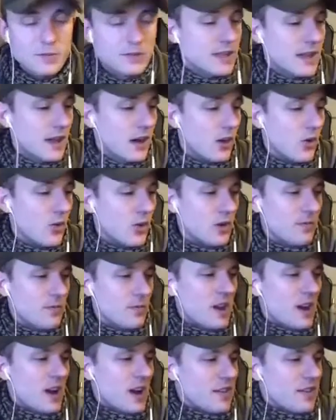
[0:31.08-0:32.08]
to get hold of.
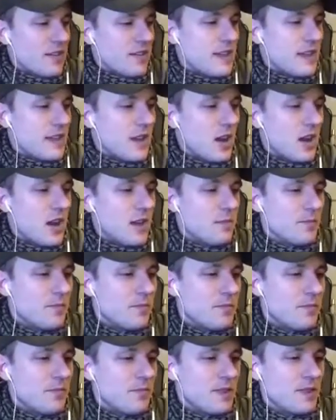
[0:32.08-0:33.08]
I think
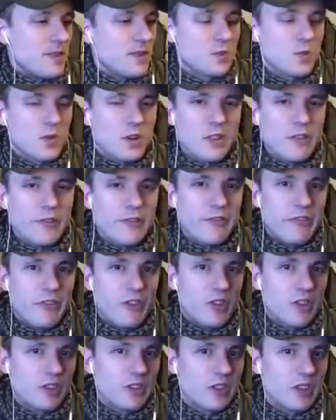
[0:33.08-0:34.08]
this is one of the
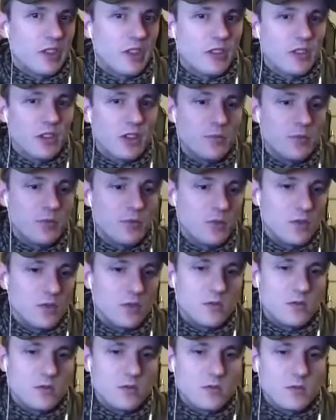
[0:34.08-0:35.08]
first things I bought
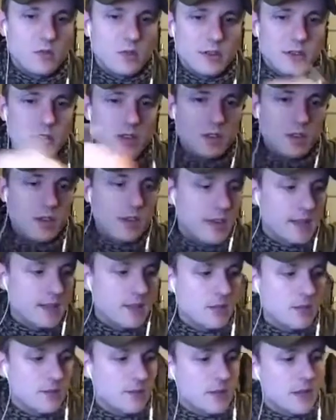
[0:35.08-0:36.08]
when I started
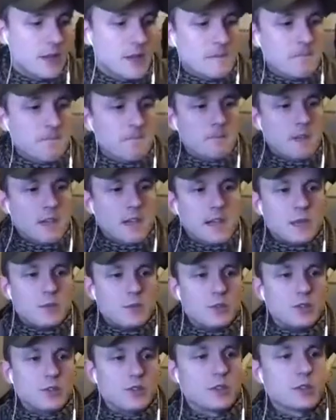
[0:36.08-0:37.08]
Airsoft, and it
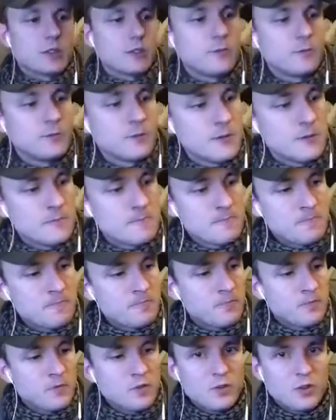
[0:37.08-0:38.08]
was
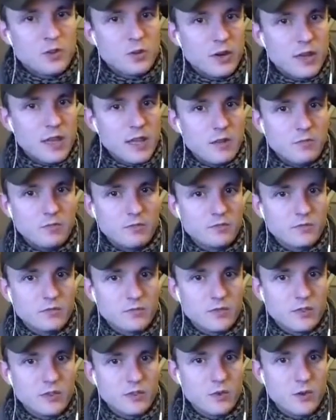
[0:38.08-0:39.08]
20
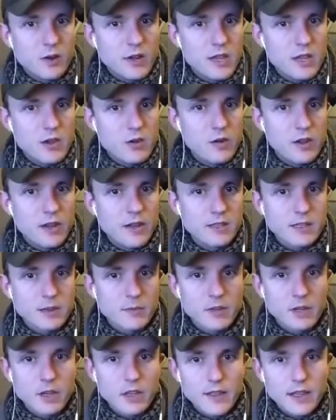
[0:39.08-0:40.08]
quid,
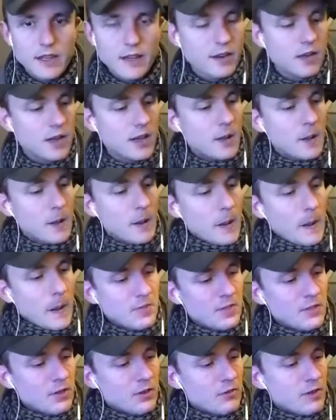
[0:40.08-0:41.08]
something like that.
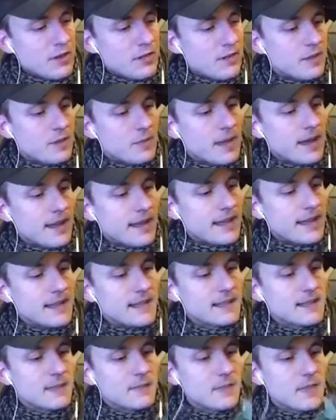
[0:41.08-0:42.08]
The great thing about it
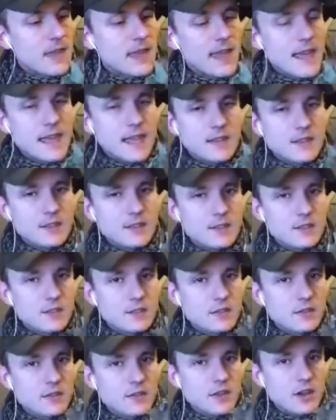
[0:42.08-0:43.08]
is
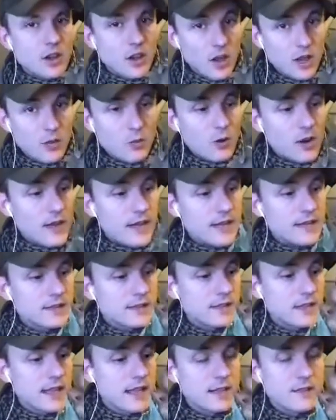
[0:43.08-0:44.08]
it's
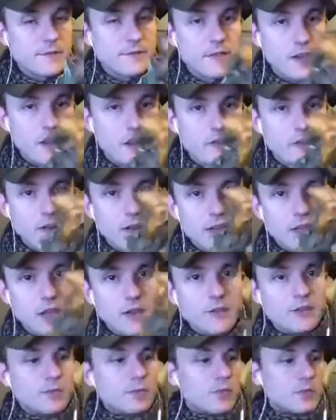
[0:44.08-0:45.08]
lightweight, it's very, very
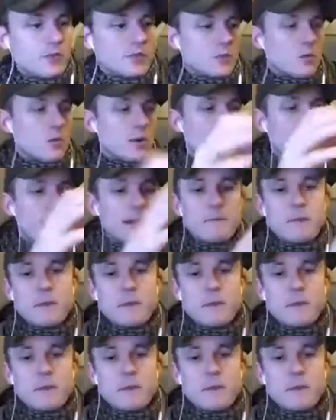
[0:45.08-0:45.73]
comfortable to wear,